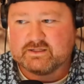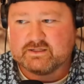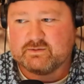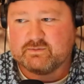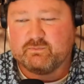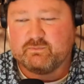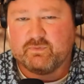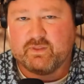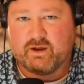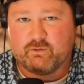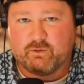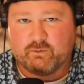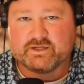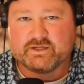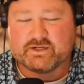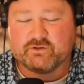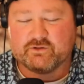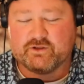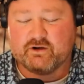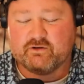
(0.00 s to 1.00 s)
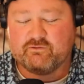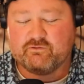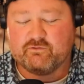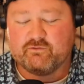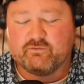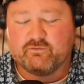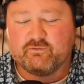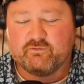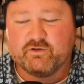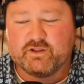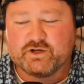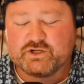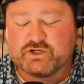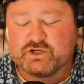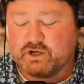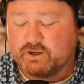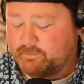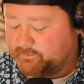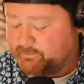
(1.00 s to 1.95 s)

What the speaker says: that were placed out there for this year.